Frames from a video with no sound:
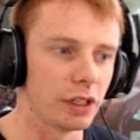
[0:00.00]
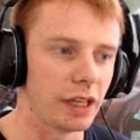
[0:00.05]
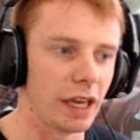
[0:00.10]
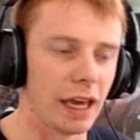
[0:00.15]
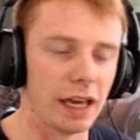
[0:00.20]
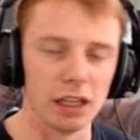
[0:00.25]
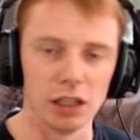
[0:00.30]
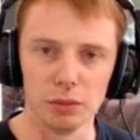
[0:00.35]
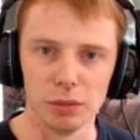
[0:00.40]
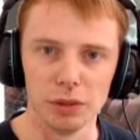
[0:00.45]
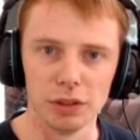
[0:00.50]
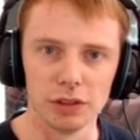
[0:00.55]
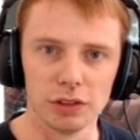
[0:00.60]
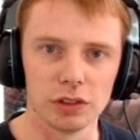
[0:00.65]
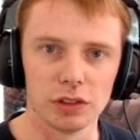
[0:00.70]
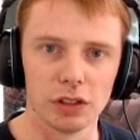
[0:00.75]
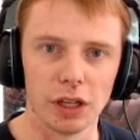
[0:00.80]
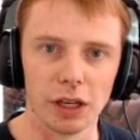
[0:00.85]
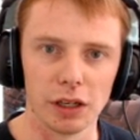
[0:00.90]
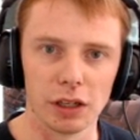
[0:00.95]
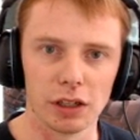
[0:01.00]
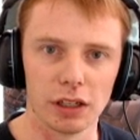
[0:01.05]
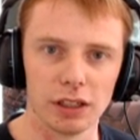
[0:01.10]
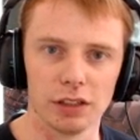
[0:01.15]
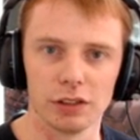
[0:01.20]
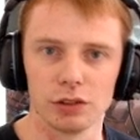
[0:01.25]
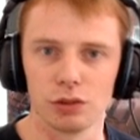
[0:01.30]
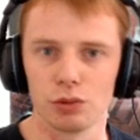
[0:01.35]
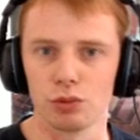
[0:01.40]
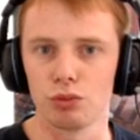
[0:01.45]
elements like, I
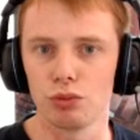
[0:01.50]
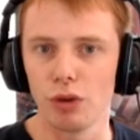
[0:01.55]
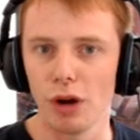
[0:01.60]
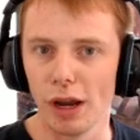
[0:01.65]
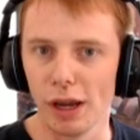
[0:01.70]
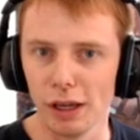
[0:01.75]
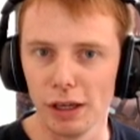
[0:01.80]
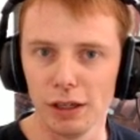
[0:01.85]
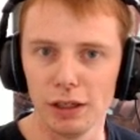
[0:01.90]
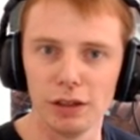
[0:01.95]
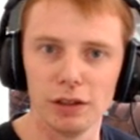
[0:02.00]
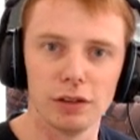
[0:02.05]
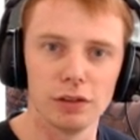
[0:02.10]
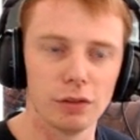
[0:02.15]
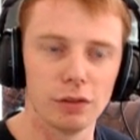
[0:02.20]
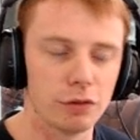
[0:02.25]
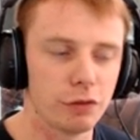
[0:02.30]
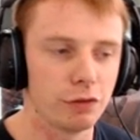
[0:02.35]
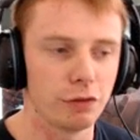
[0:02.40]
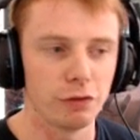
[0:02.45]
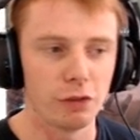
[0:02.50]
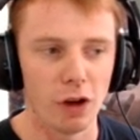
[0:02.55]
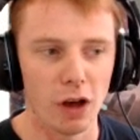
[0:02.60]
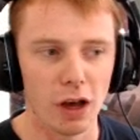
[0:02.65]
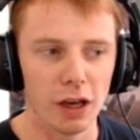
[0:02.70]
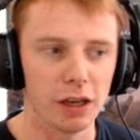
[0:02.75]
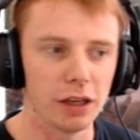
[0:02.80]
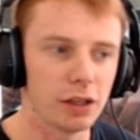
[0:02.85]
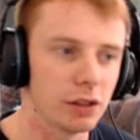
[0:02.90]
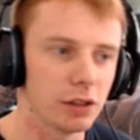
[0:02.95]
guess, rain,
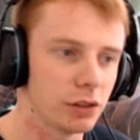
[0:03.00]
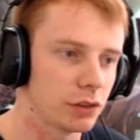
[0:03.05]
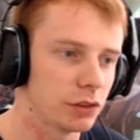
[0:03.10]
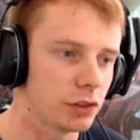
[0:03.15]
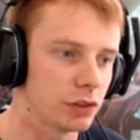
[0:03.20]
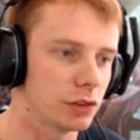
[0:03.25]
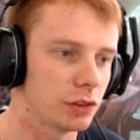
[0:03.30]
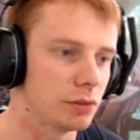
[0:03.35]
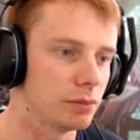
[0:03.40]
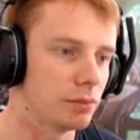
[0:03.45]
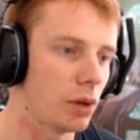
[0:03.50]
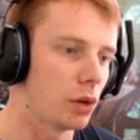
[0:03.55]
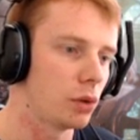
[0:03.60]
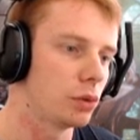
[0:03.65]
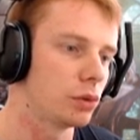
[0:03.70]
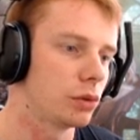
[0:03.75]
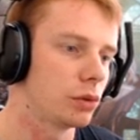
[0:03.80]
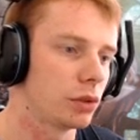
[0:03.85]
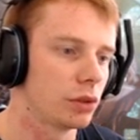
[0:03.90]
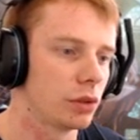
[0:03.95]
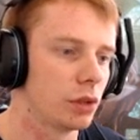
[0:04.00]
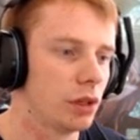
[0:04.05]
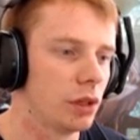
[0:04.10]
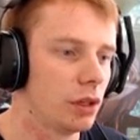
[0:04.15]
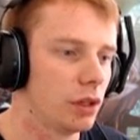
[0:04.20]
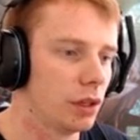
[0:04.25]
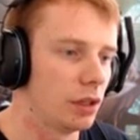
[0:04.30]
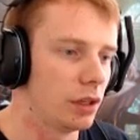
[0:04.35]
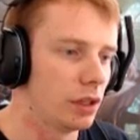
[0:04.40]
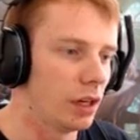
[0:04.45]
fire, smoke,
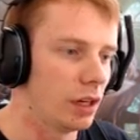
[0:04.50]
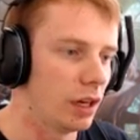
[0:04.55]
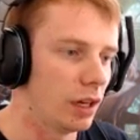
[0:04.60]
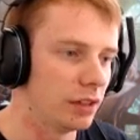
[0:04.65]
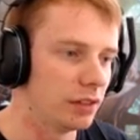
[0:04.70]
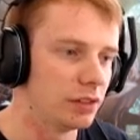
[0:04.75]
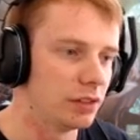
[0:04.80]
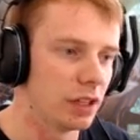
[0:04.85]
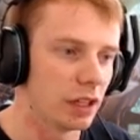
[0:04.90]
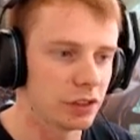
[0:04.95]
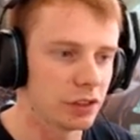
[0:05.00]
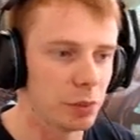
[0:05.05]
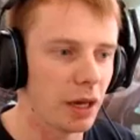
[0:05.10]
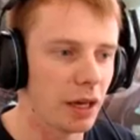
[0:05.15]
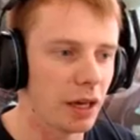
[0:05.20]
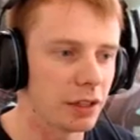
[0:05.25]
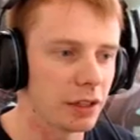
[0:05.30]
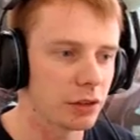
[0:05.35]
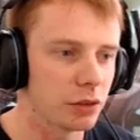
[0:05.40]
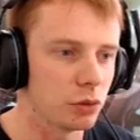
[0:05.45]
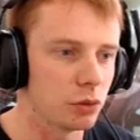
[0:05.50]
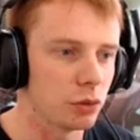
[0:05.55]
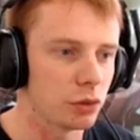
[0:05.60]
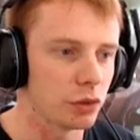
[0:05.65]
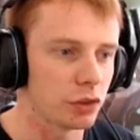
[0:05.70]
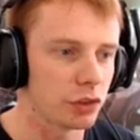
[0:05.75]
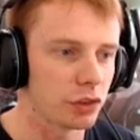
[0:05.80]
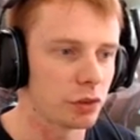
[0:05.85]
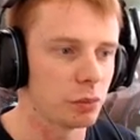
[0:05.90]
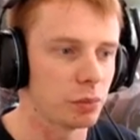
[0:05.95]
dust particles,
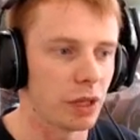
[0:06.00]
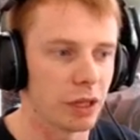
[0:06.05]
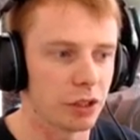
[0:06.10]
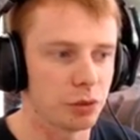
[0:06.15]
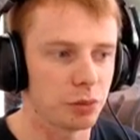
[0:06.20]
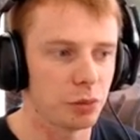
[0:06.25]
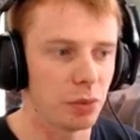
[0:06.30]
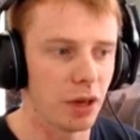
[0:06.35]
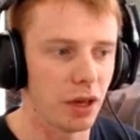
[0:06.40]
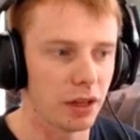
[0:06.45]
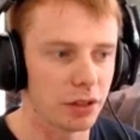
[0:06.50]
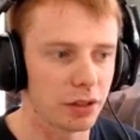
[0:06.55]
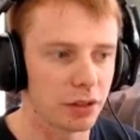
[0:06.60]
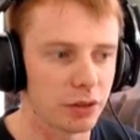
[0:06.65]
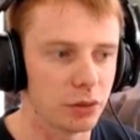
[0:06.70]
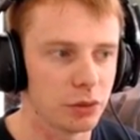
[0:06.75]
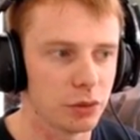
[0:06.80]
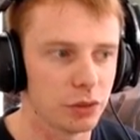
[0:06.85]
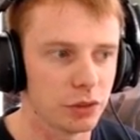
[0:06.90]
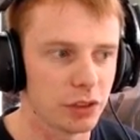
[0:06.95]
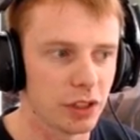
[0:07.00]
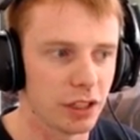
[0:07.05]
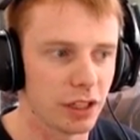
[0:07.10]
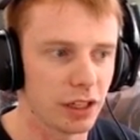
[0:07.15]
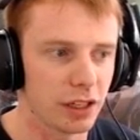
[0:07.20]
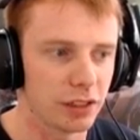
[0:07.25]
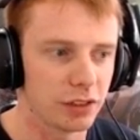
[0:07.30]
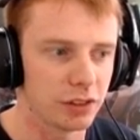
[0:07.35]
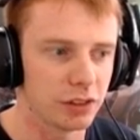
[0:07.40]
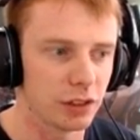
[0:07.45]
splash particles, that
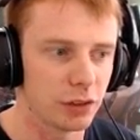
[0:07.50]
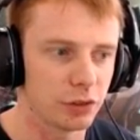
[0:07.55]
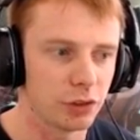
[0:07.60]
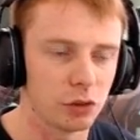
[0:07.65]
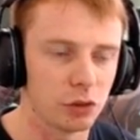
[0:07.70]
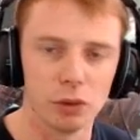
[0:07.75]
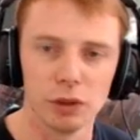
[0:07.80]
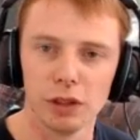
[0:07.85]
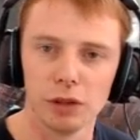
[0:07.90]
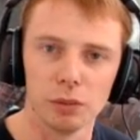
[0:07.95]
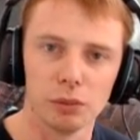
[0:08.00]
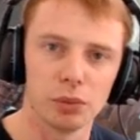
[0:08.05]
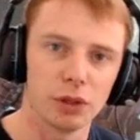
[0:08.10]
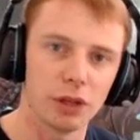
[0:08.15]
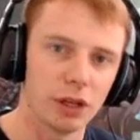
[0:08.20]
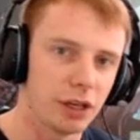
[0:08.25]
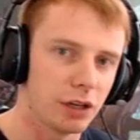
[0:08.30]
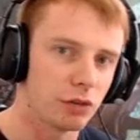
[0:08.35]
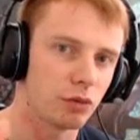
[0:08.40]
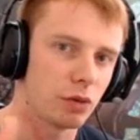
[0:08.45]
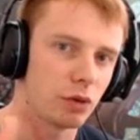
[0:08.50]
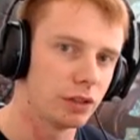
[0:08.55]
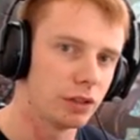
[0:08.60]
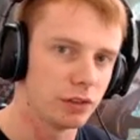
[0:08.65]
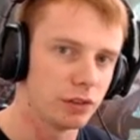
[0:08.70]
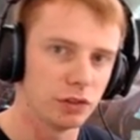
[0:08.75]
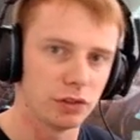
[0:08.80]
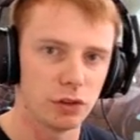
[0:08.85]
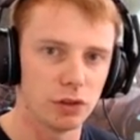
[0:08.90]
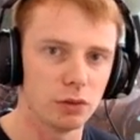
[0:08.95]
kind of stuff. So when the player runs
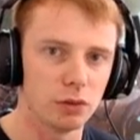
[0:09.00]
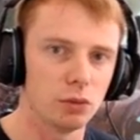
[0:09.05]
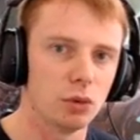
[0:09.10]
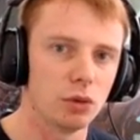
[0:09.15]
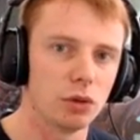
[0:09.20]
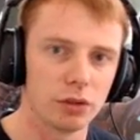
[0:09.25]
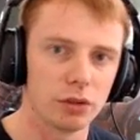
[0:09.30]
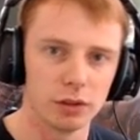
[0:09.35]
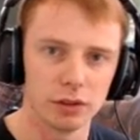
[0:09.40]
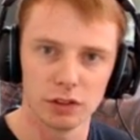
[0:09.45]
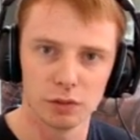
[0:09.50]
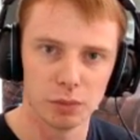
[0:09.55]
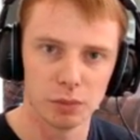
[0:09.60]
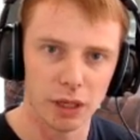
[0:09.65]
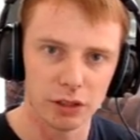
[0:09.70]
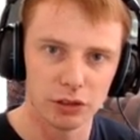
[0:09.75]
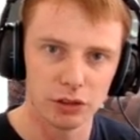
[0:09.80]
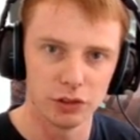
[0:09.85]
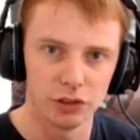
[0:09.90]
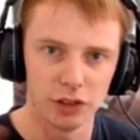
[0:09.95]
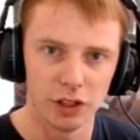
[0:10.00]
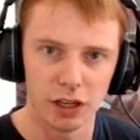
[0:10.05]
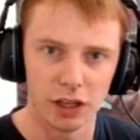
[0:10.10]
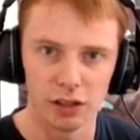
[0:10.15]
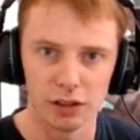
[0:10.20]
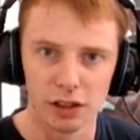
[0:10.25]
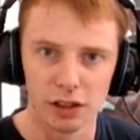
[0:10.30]
into the water, it splashes out,